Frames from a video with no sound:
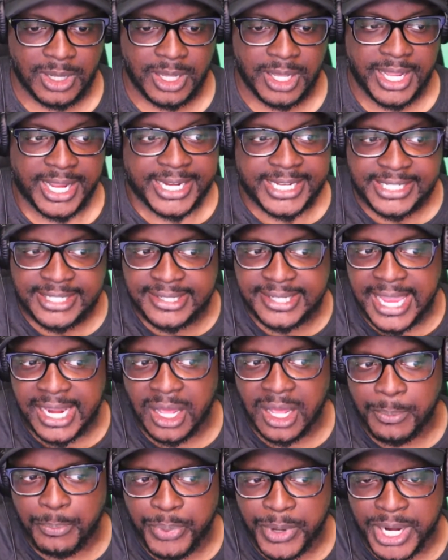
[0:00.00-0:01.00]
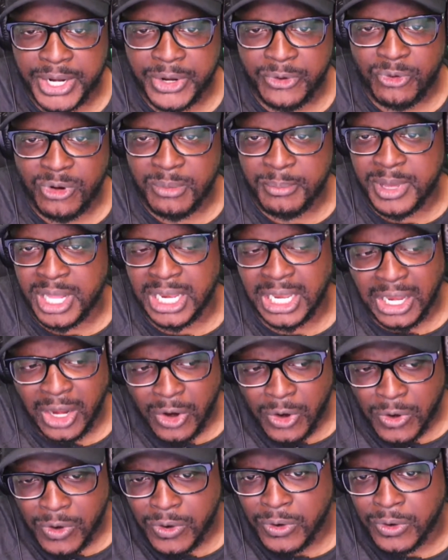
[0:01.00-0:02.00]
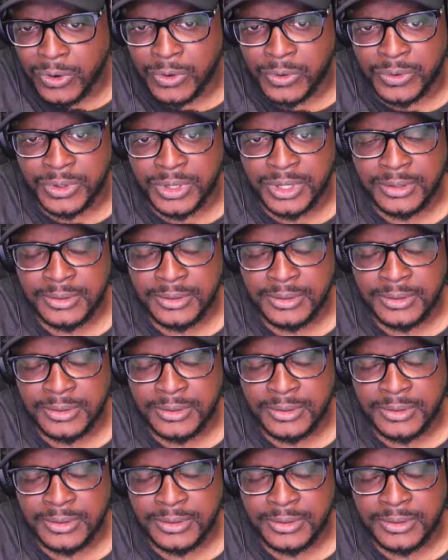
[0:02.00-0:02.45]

He sat up under him and learned.